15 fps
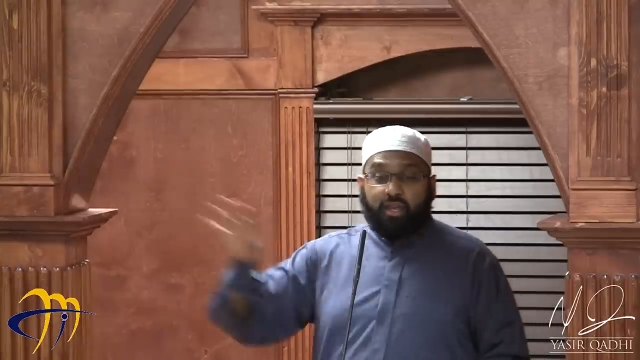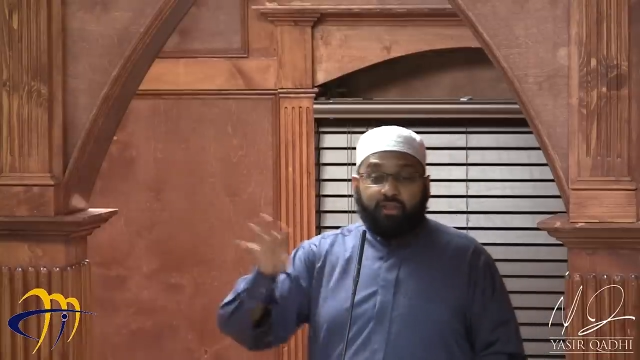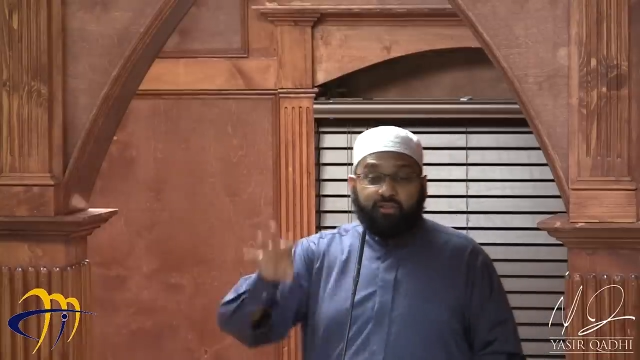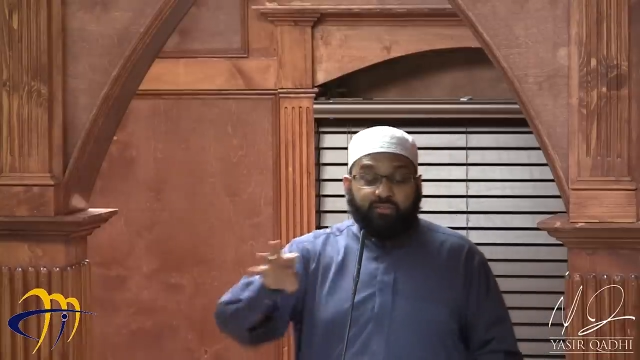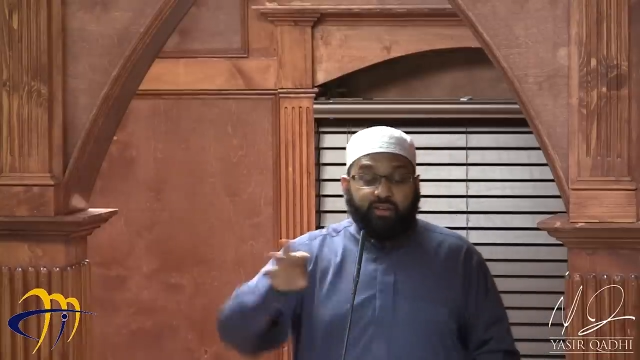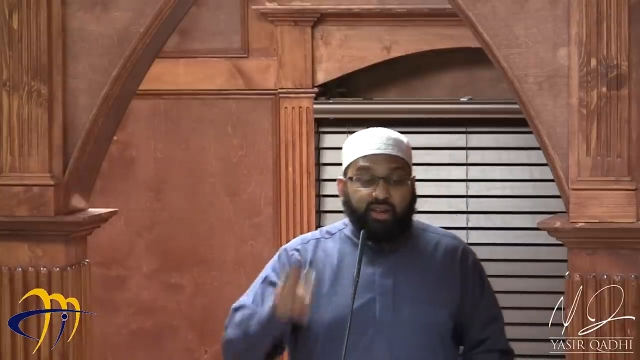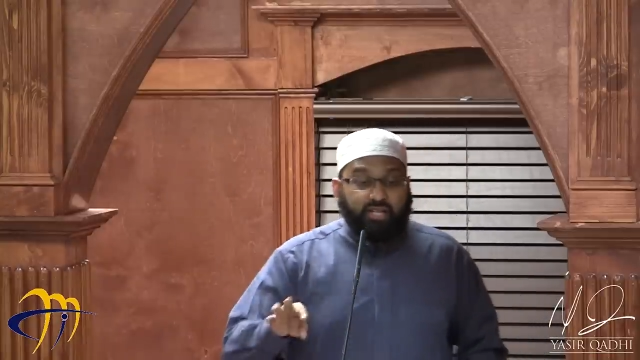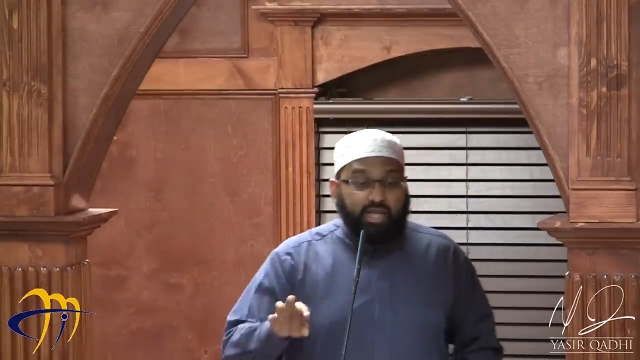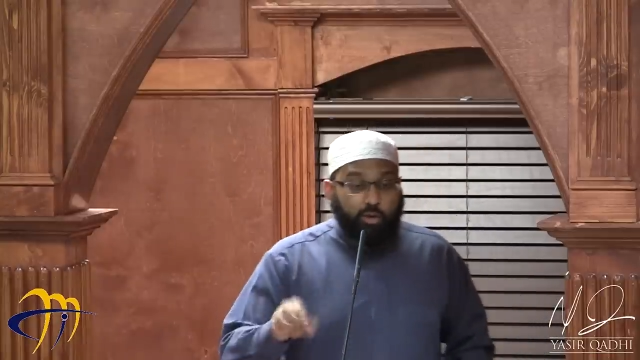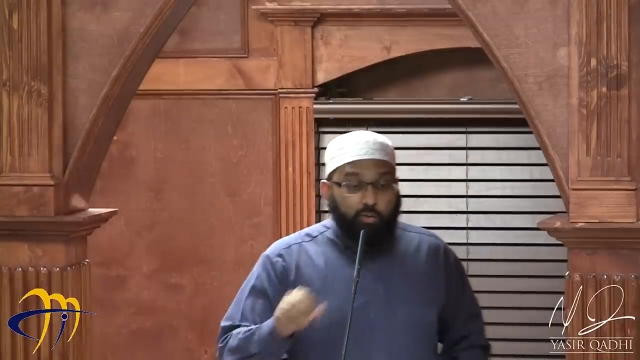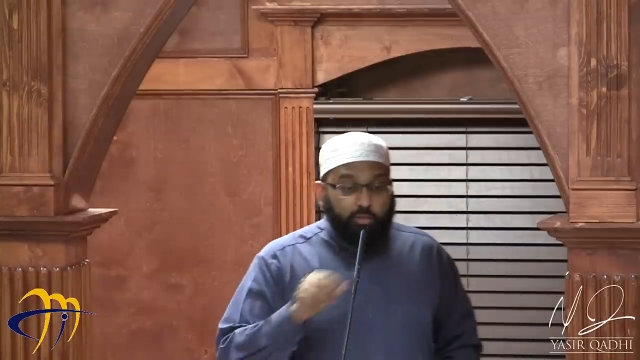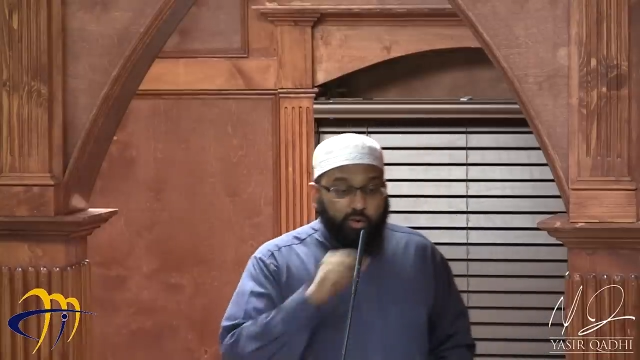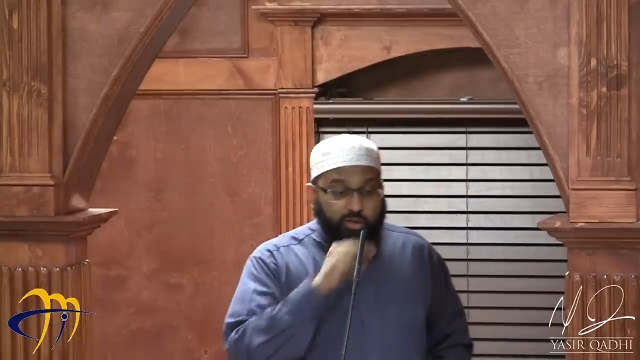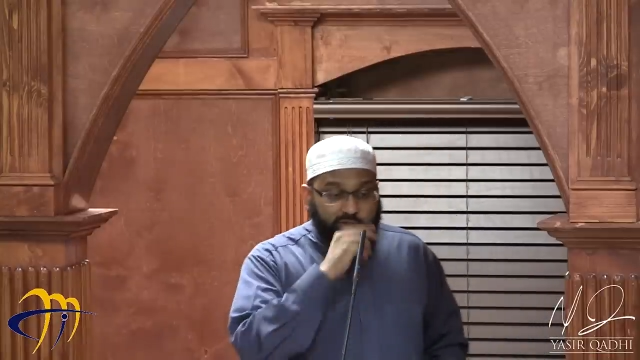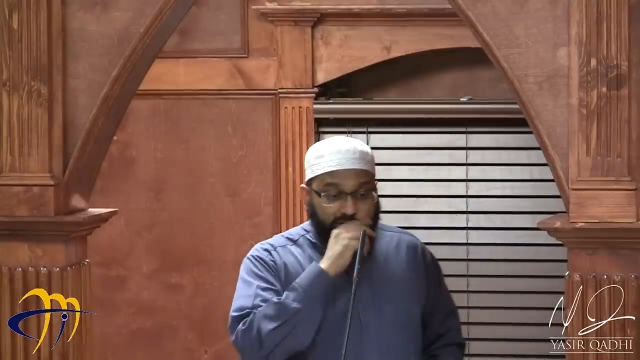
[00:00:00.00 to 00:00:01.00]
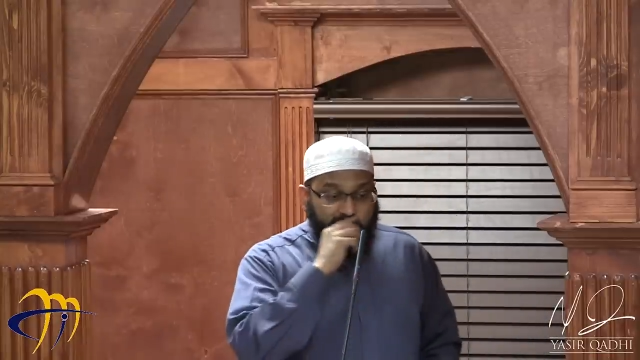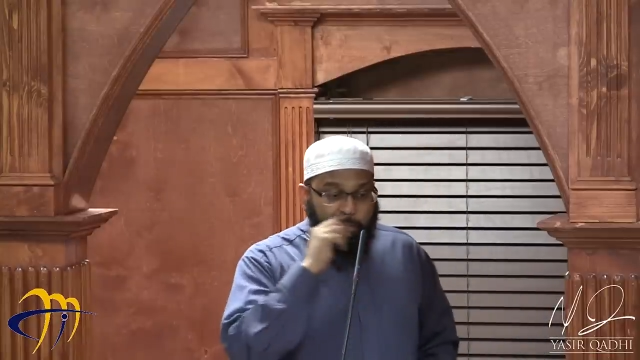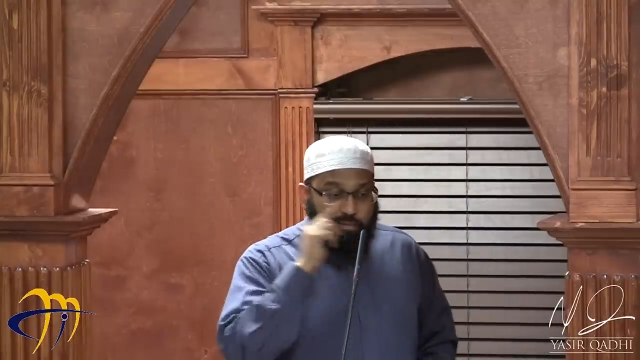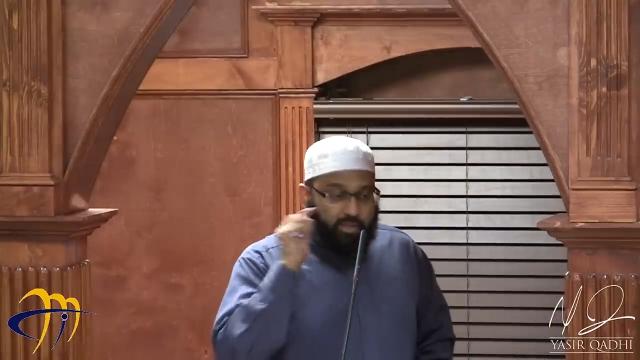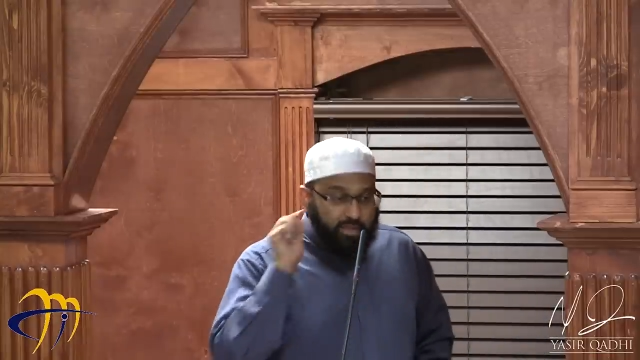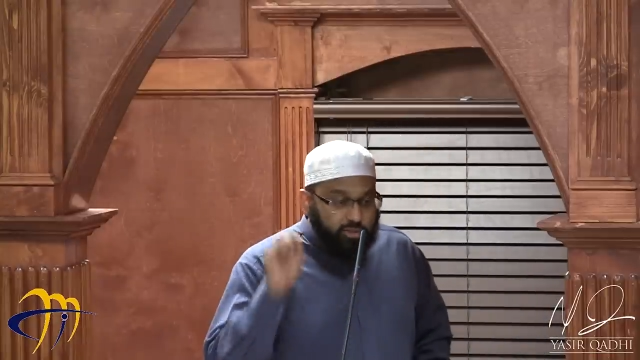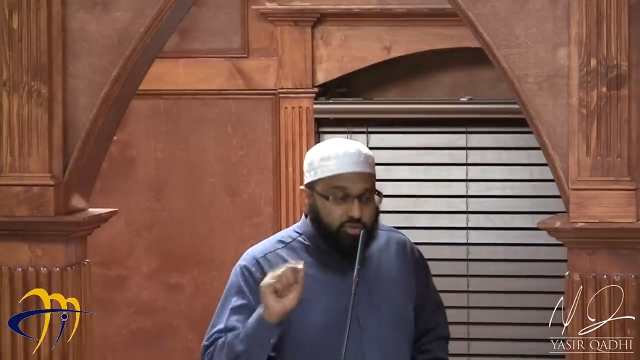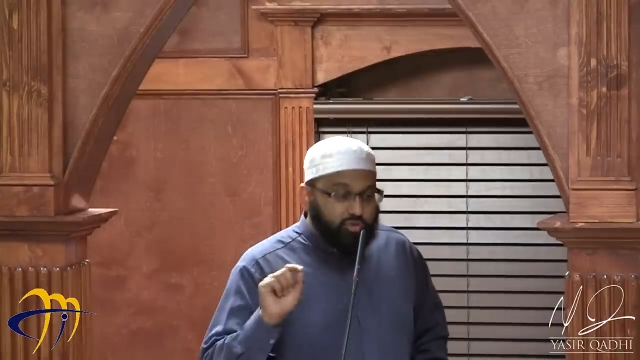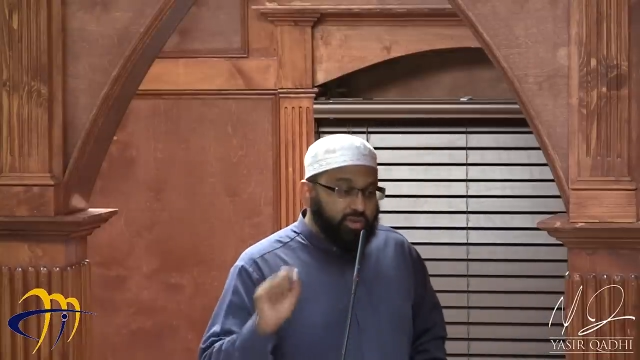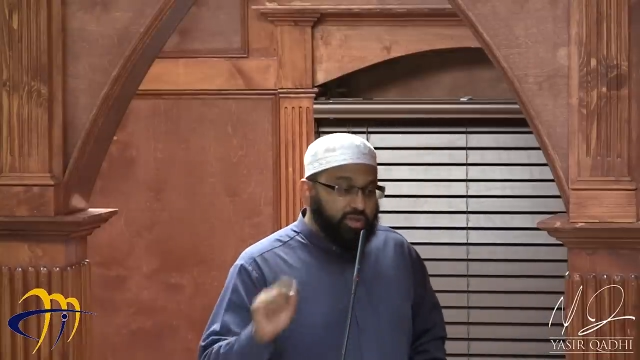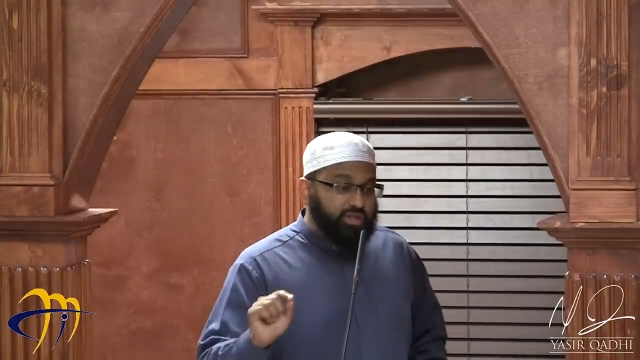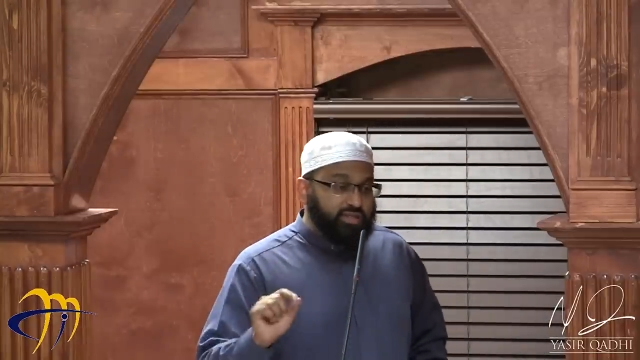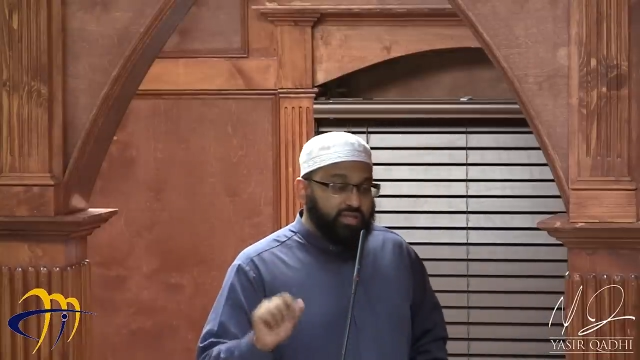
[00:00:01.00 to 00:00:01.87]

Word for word: And in fact, our Prophet literally